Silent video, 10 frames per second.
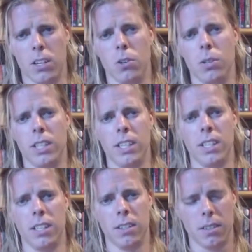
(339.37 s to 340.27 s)
And you know,
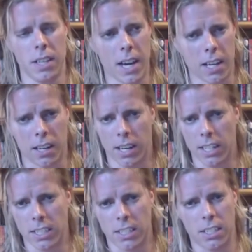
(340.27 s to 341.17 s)
he
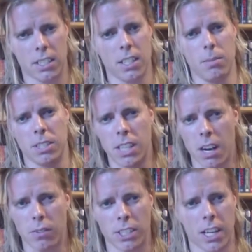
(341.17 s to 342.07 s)
analyzed
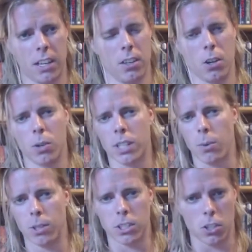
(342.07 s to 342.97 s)
himself. He said, you know what,
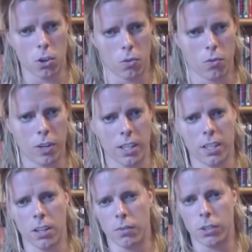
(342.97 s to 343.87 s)
I wasn't
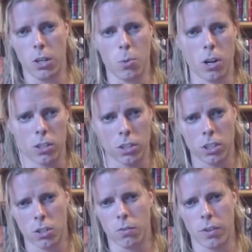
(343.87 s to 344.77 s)
confident enough. So he works on
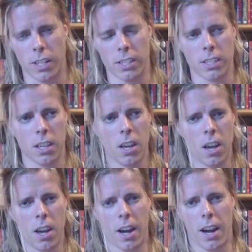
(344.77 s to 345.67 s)
his confidence.
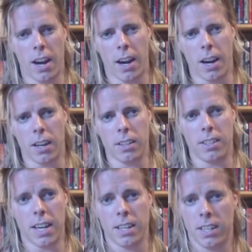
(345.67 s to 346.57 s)

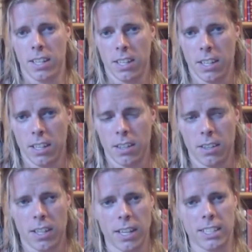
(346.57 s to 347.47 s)
Then
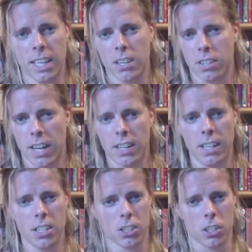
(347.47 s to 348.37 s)
his second date,
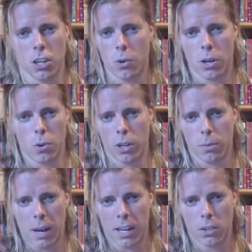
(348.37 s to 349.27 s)
it doesn't go according
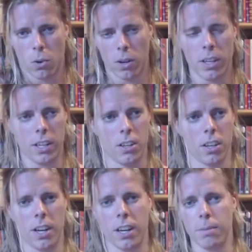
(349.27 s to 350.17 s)
to plan at all. It
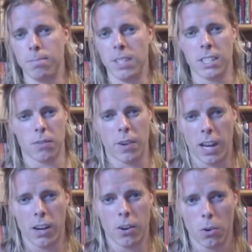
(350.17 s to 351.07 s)
is a
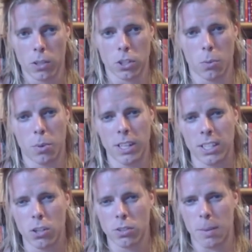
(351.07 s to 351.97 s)
failure also, but
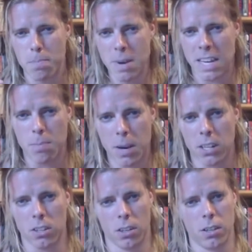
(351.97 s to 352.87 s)
it goes a bit
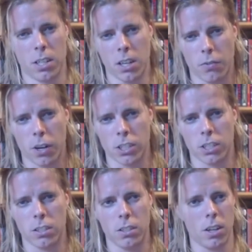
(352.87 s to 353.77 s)
better than the
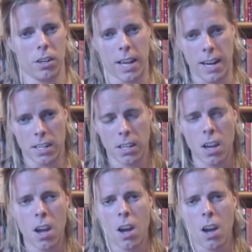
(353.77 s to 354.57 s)
first date.